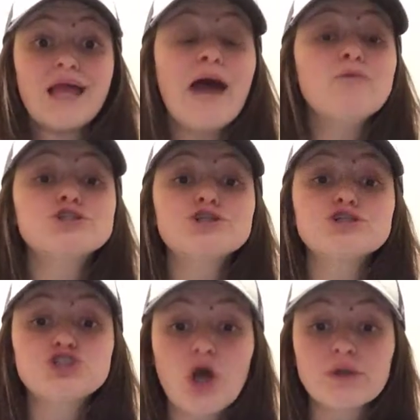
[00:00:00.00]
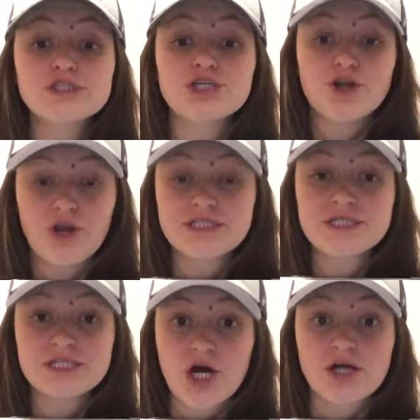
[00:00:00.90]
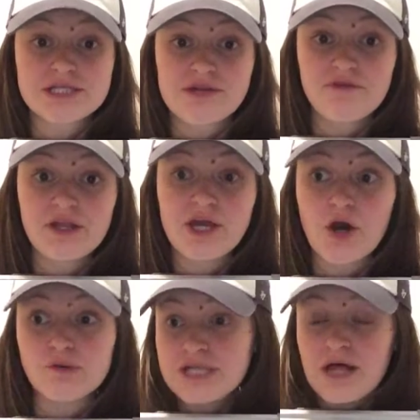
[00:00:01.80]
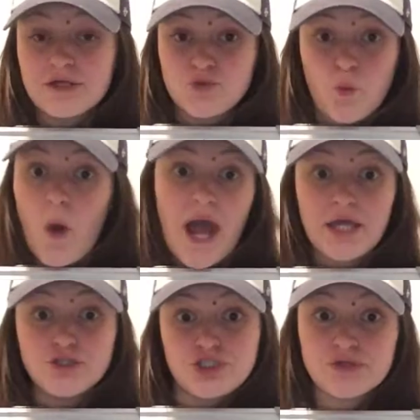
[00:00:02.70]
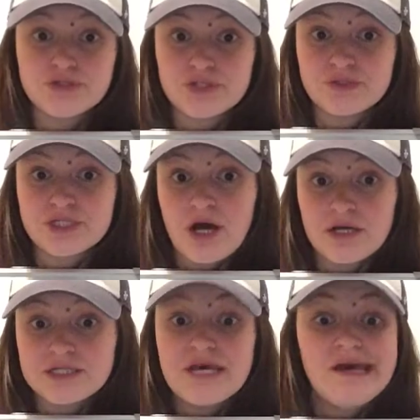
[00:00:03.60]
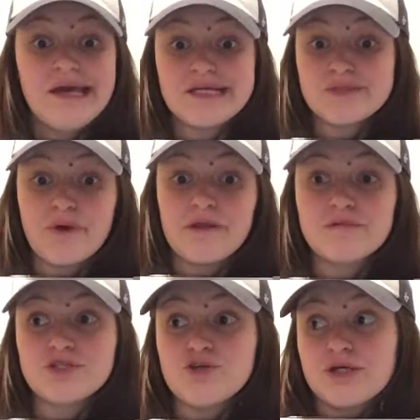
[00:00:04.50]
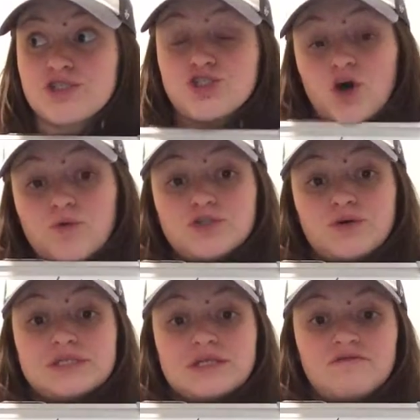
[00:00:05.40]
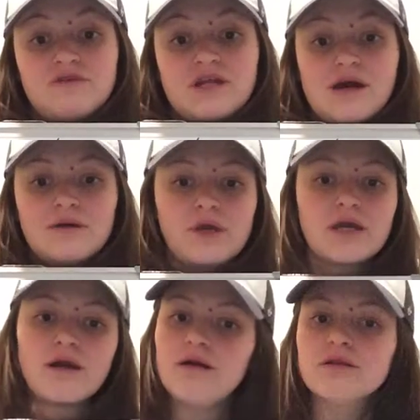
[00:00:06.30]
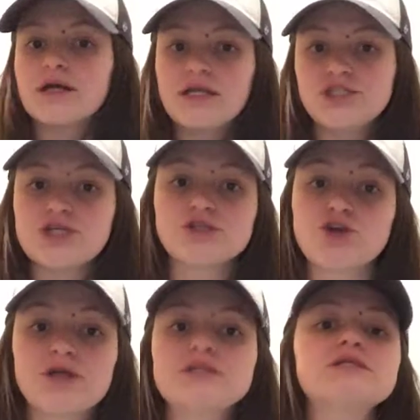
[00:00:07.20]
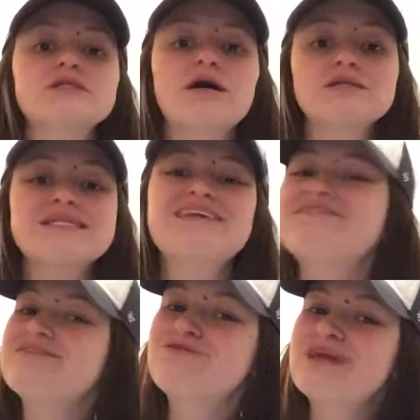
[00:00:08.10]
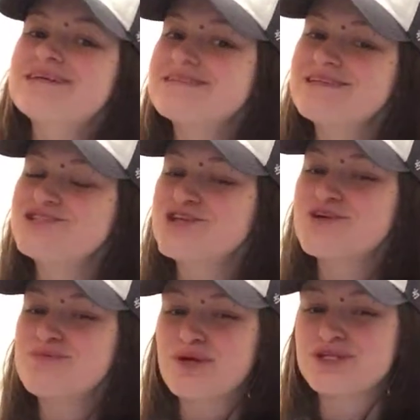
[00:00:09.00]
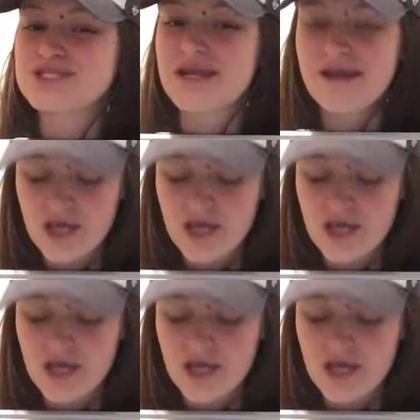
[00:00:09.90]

I want you to show us your crazy socks in a video. Tell us why you chose those socks. Explain them to us. Show them to us in the video. And we can all look at each other's crazy socks, even if we can't see each other in person.